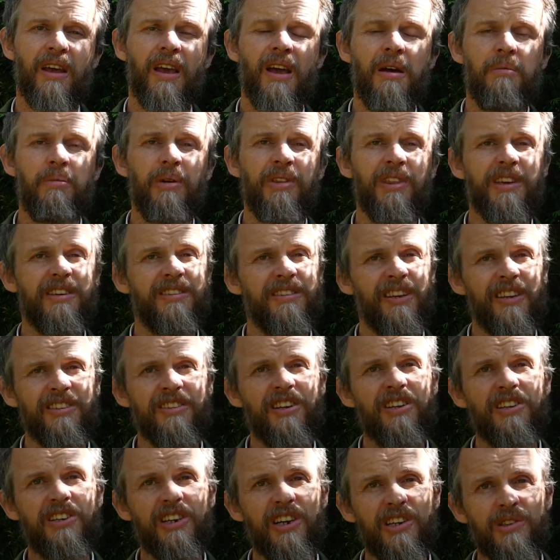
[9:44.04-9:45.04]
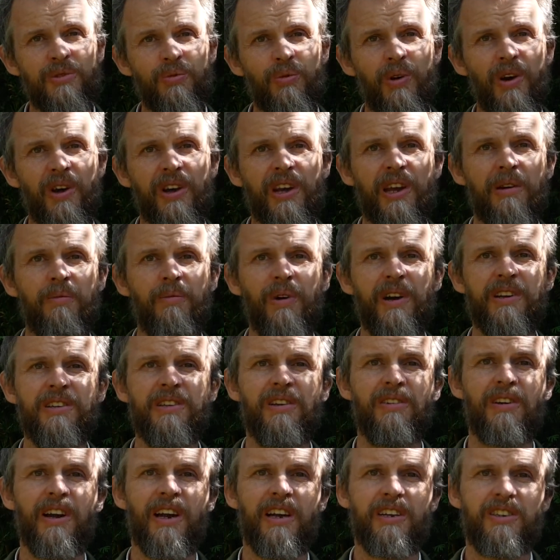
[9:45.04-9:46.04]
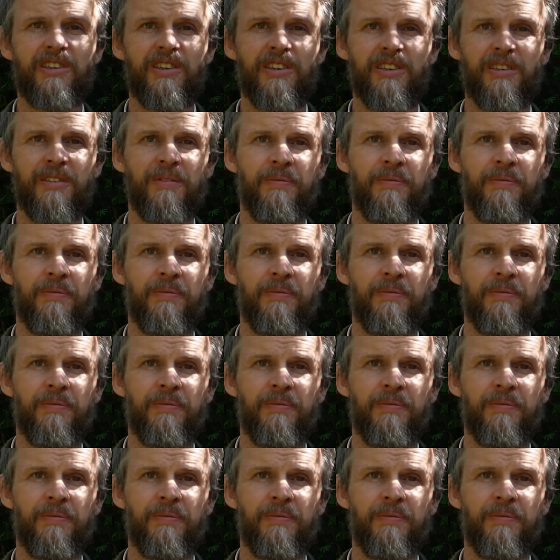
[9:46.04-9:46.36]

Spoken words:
But this doesn't just work in one direction.